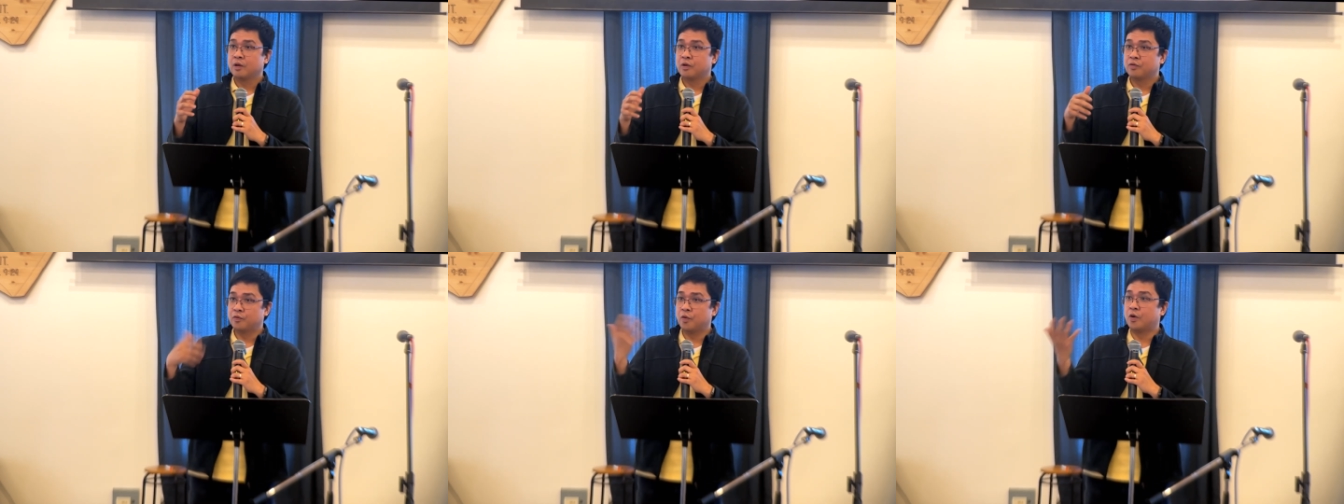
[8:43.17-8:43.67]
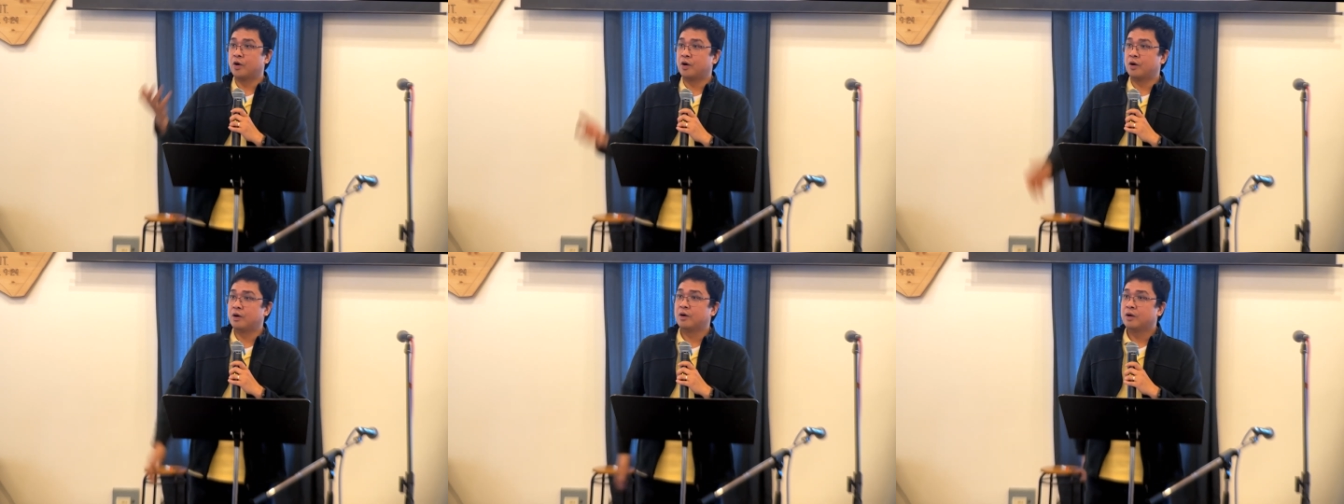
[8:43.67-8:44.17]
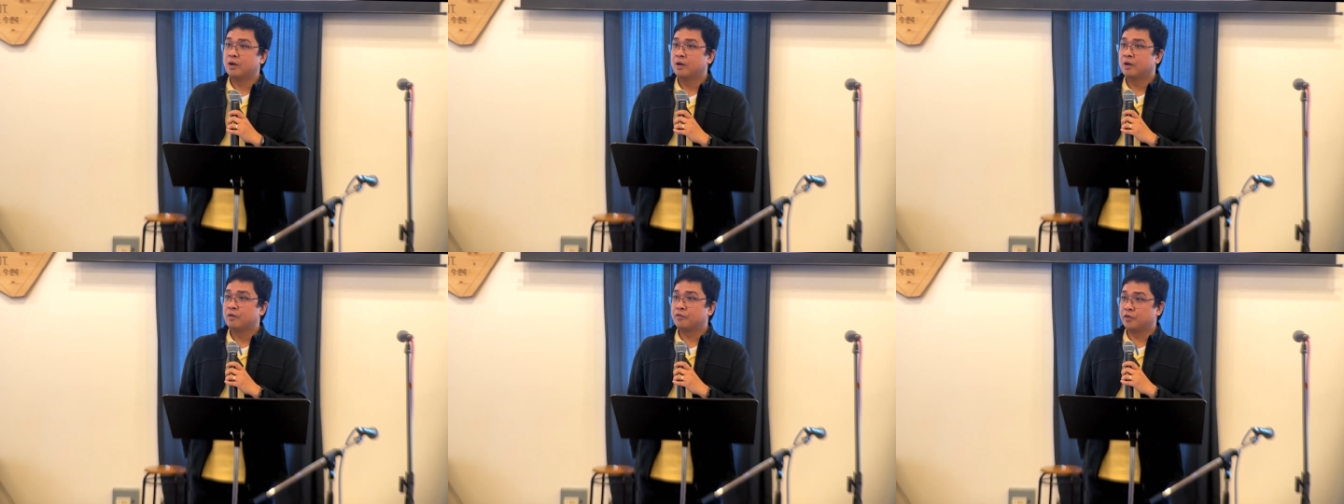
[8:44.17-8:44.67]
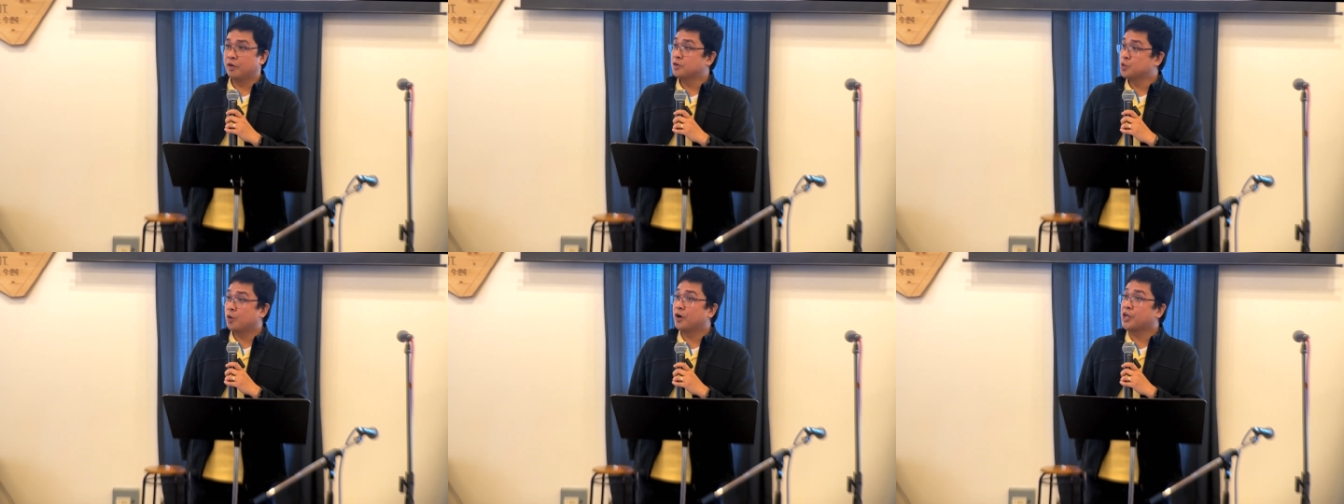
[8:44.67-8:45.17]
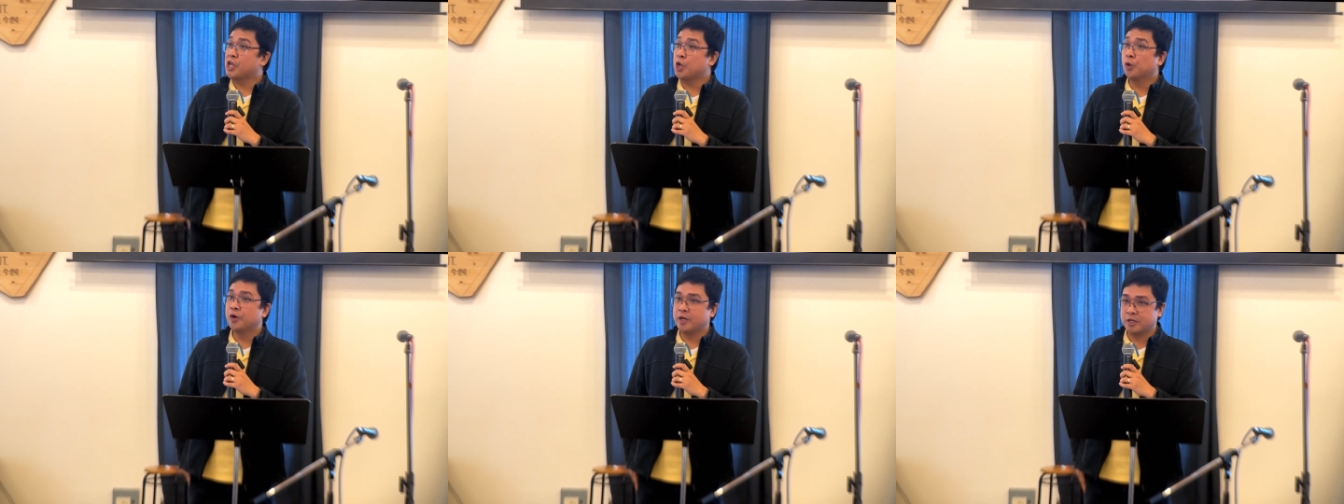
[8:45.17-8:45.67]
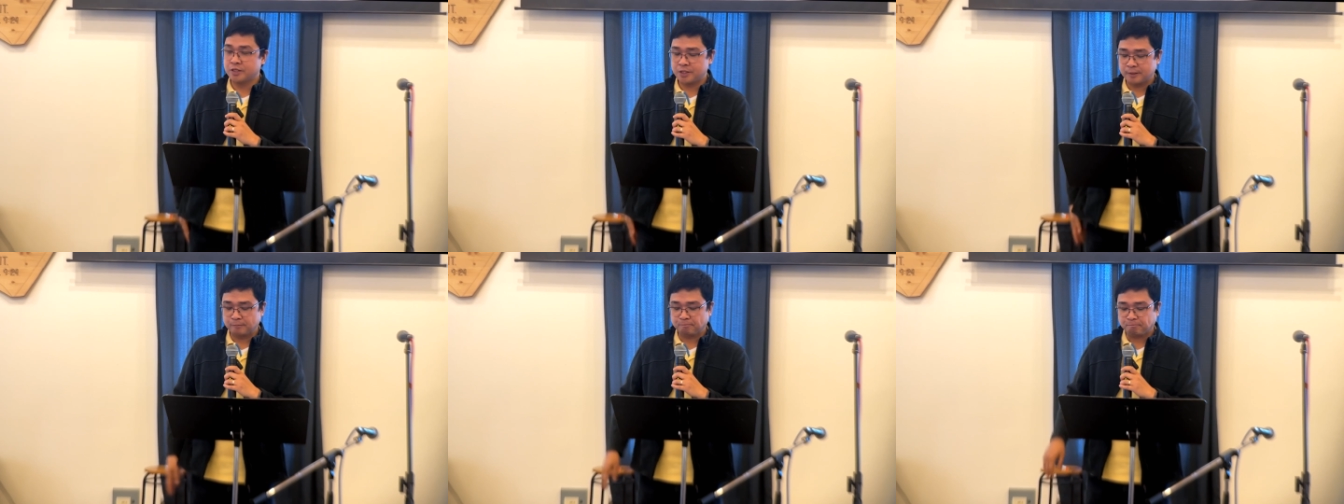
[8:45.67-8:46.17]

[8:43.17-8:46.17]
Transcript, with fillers: for, for those who are curious.